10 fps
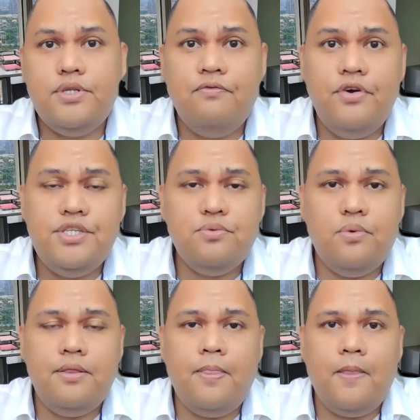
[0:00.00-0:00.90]
So the first
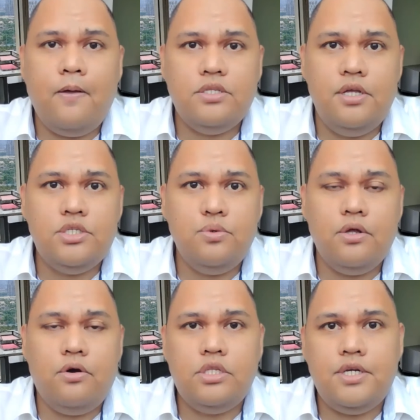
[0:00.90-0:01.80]
one,
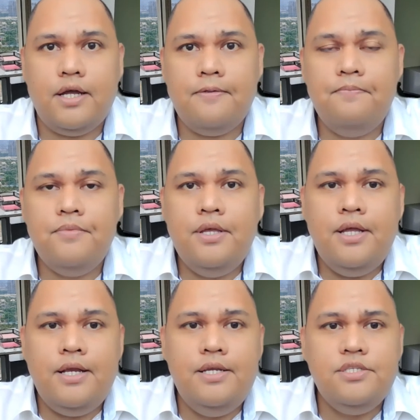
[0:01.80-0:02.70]
consensual contract,
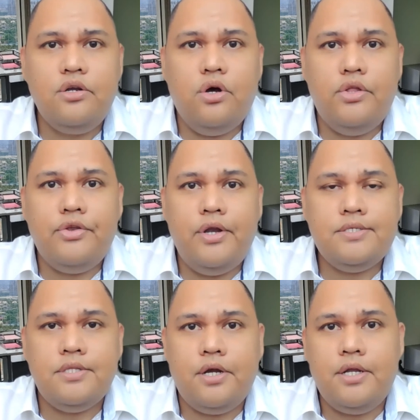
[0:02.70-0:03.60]
these are
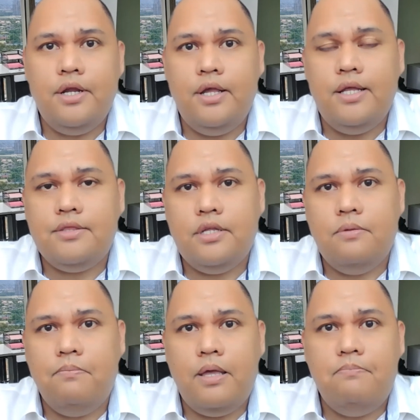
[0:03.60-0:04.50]
contracts that are
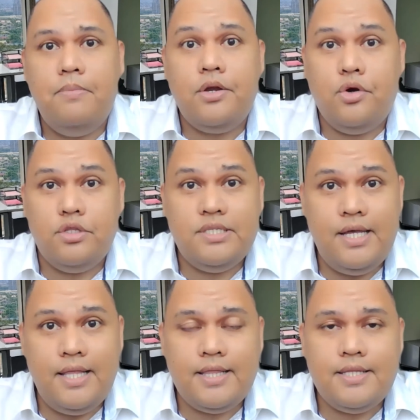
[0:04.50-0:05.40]
created by mere
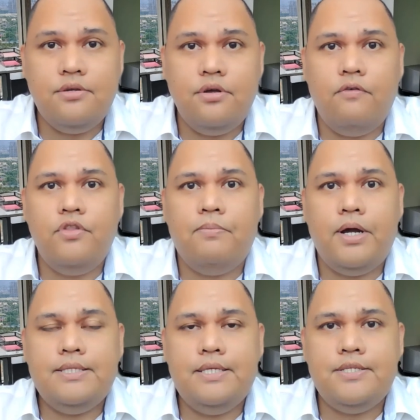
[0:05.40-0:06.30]
consent of the
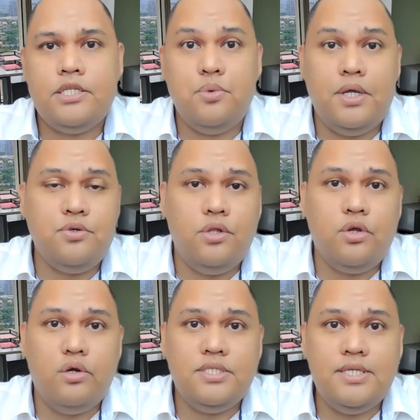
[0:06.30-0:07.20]
parties. That's why it's
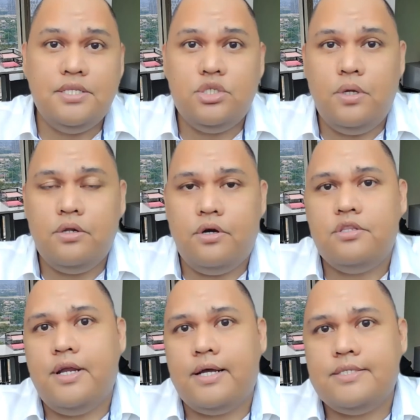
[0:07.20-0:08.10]
called consensual
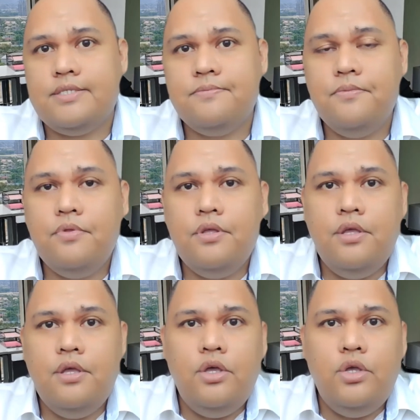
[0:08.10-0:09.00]
contracts.
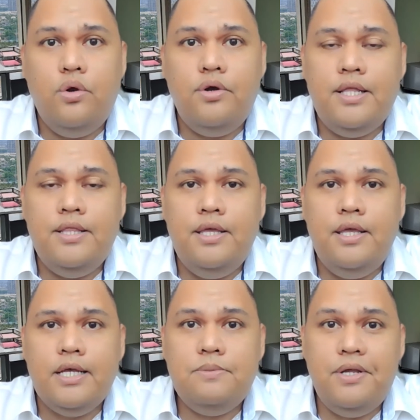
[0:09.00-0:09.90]
You
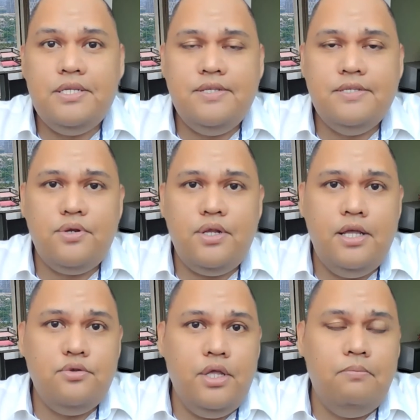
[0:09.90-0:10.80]
already experience this on a
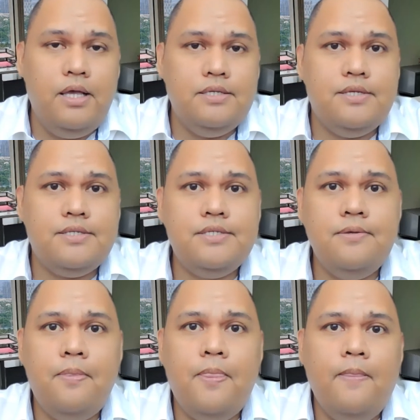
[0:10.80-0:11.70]
day-to-day
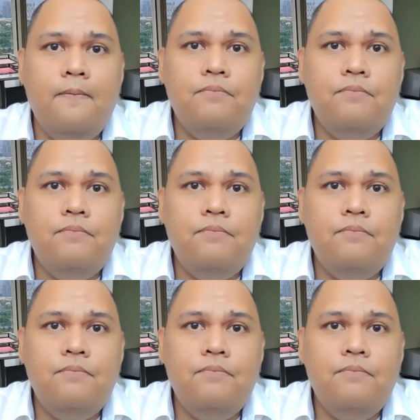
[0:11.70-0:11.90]
basis.